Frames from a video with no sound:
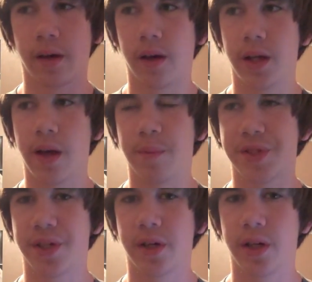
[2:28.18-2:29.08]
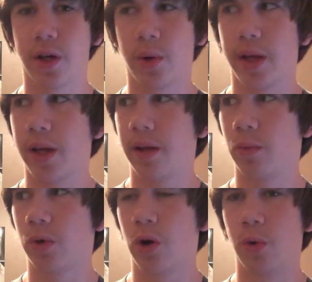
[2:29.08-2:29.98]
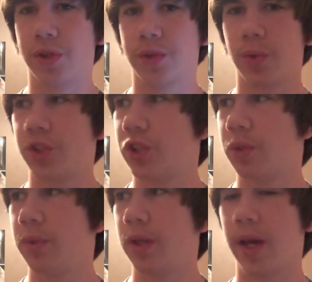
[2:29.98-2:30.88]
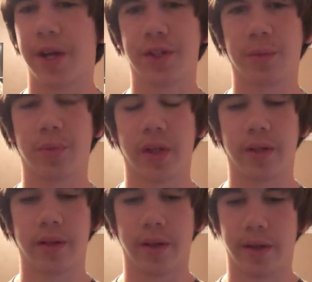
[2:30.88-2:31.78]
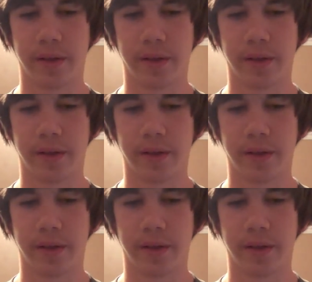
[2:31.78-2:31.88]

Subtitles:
You have Mysterio and Rhodes, which should be actually pretty good.